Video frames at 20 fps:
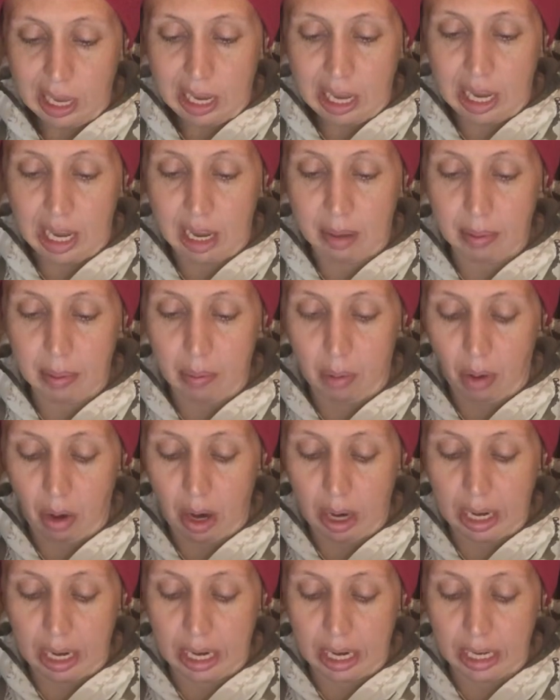He could be
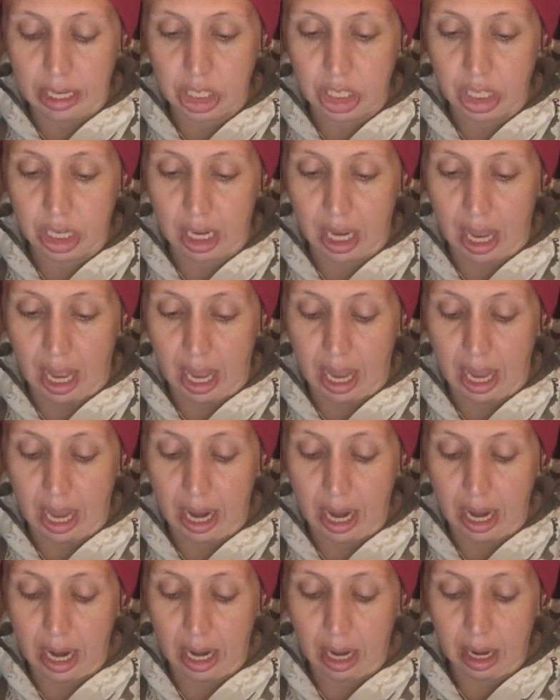born in
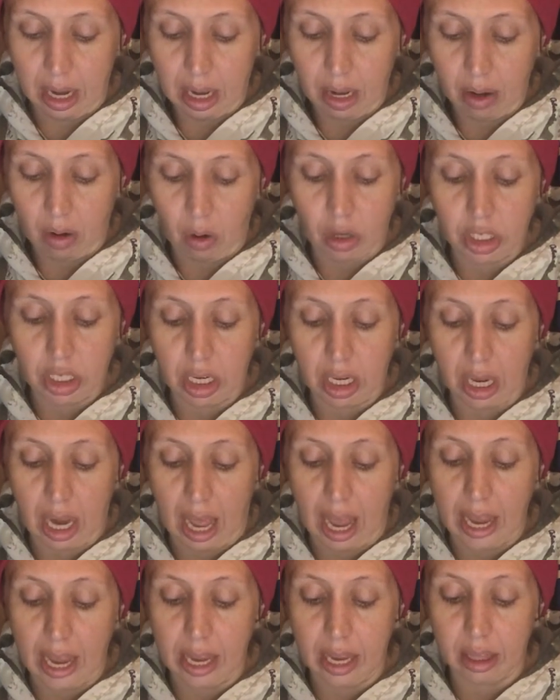July or
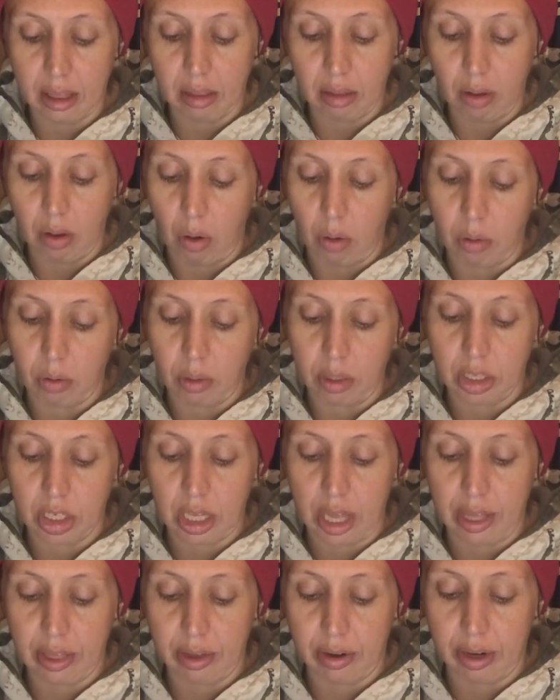July, no,
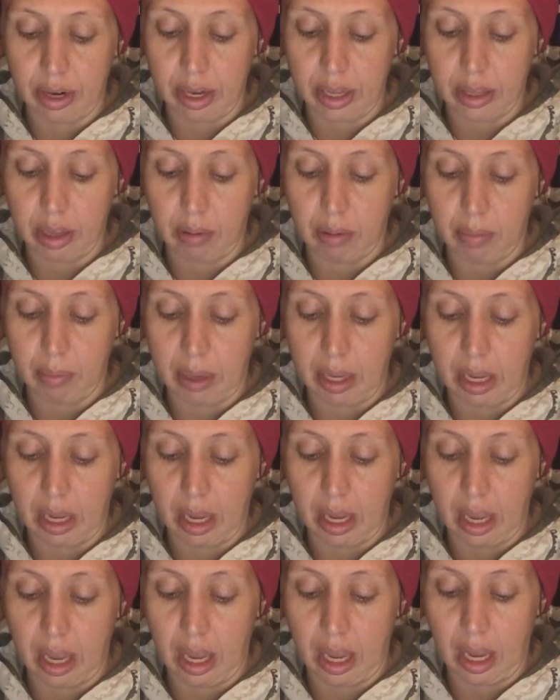July 30th, he would
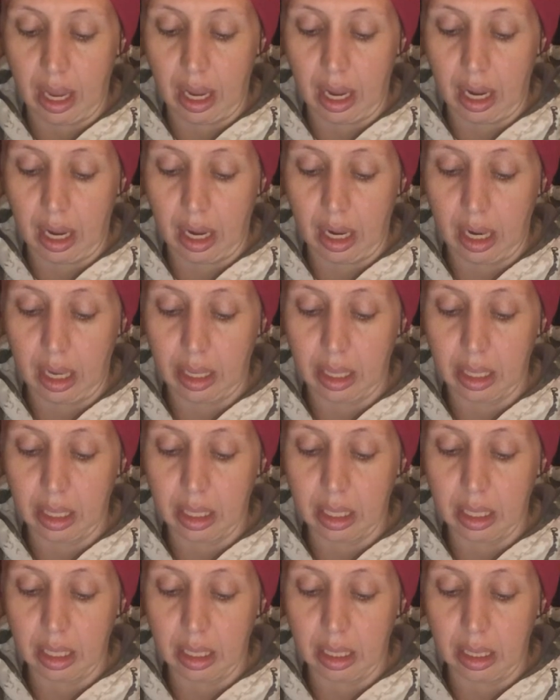be a
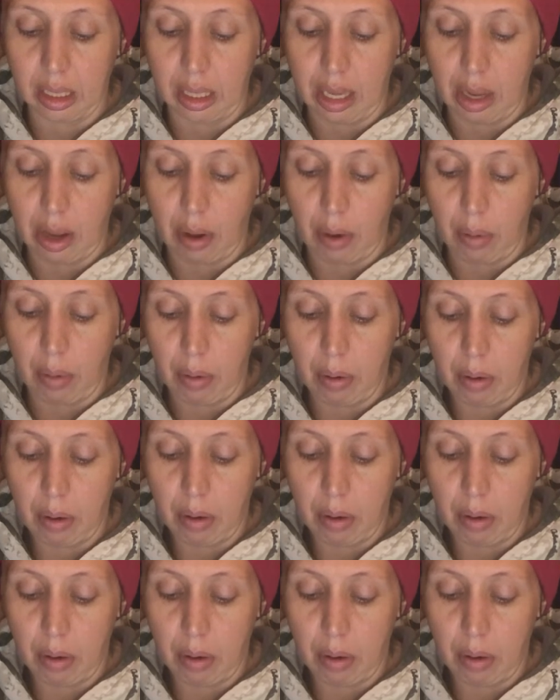Leo.